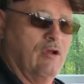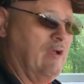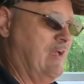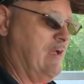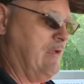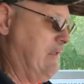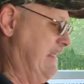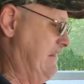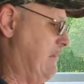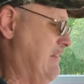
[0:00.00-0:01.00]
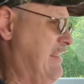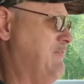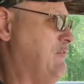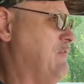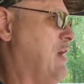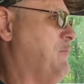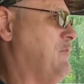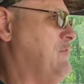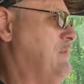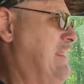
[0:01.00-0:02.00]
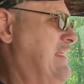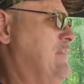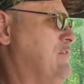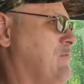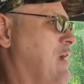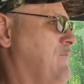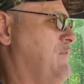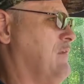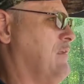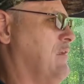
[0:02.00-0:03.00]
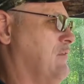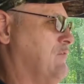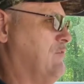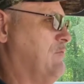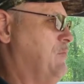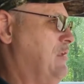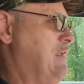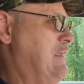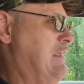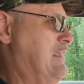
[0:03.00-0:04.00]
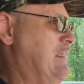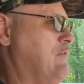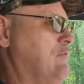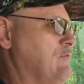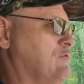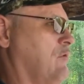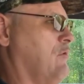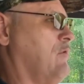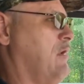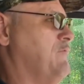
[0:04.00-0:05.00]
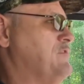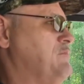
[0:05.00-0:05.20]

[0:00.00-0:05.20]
And that gives you an opportunity in traffic to be in control of